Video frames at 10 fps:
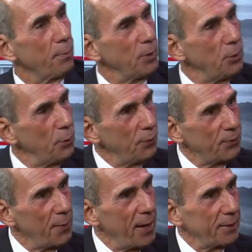But you
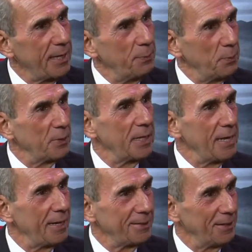somehow keep them
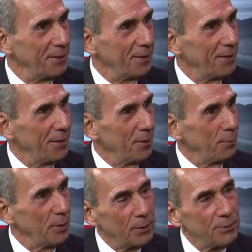connected
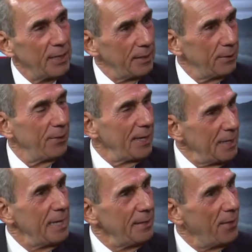because they
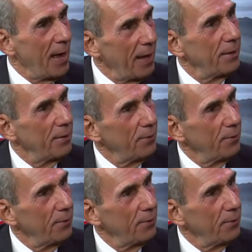need that.